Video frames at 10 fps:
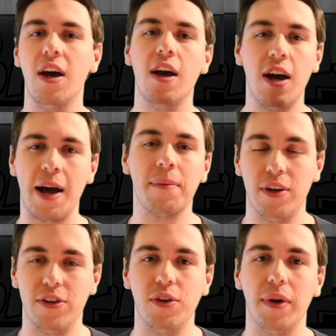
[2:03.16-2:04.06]
I'm gonna
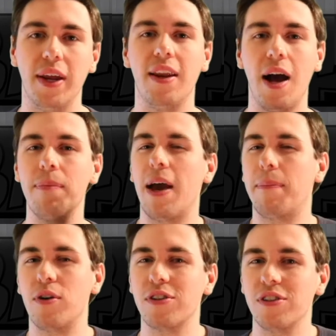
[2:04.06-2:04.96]
do it. And I'm that
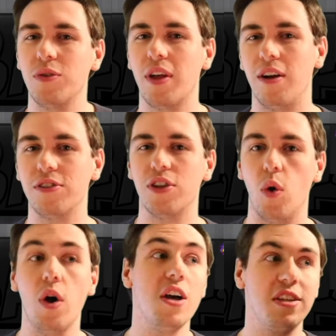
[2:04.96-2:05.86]
person too that also
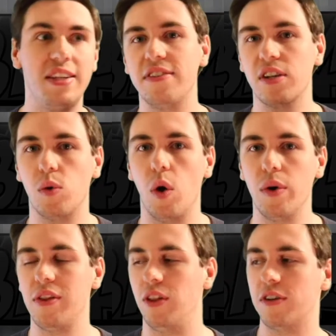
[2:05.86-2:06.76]
says a quote and
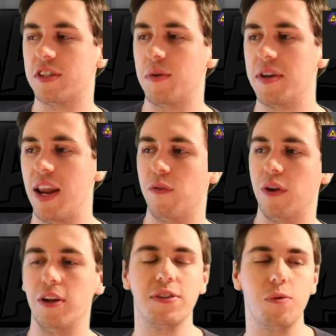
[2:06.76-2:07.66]
then looks around at everyone
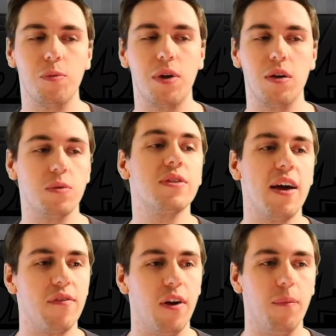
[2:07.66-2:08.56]
else in the room and goes, what's that
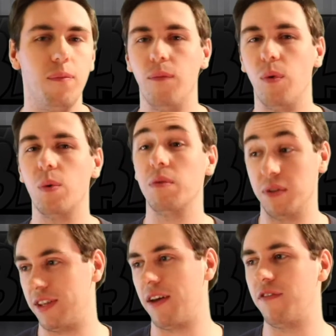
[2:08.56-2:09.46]
from? What's
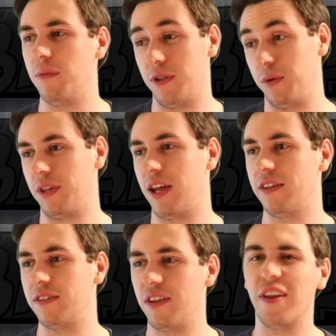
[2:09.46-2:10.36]
that from? Do you know what that
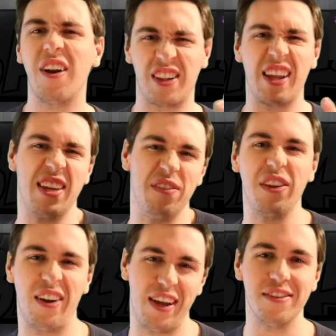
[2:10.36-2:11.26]
is? And then I'll like give
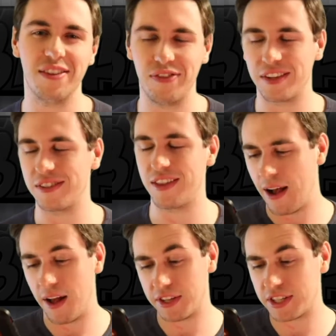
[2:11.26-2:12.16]
little hints and things like
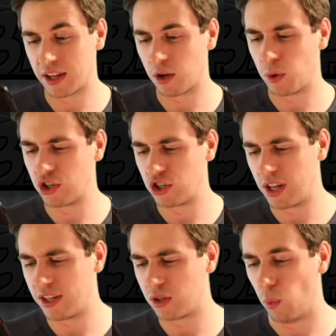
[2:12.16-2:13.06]
that. So the second question
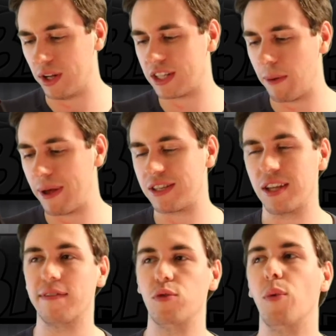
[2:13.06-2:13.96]
is, what's the best thing
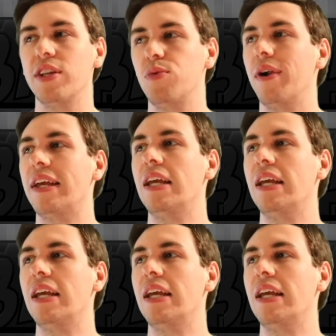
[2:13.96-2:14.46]
of 2020?